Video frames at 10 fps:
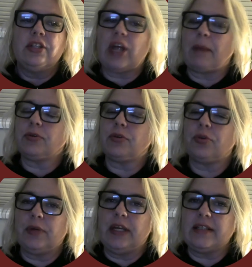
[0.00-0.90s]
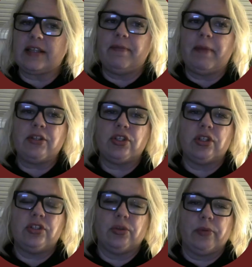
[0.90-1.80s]
Chapter 3, as I've
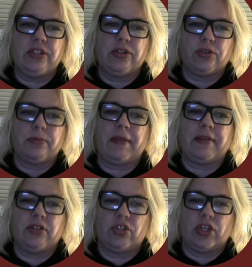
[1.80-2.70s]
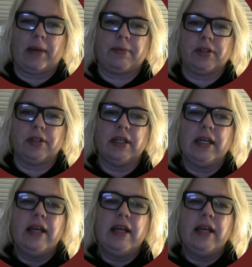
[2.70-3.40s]
mentioned, is your research methods chapter.